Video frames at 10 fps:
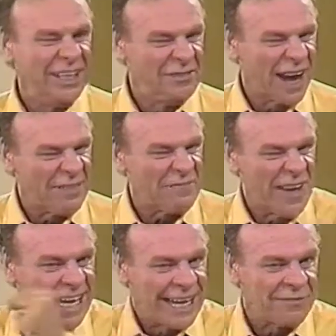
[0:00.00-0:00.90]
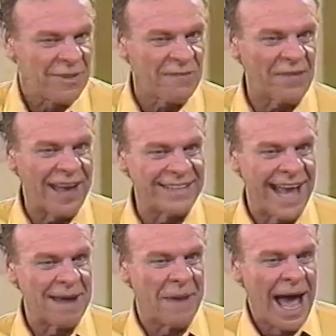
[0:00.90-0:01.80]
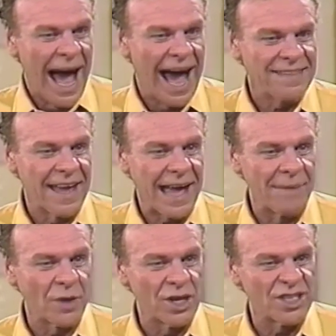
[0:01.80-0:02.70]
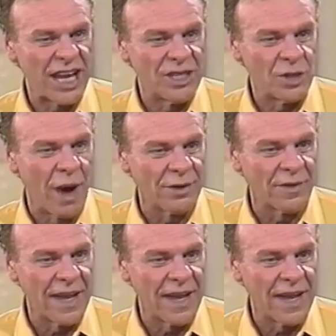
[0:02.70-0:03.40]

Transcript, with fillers: You've got a feeling for the fight game. I think I'm going to send you out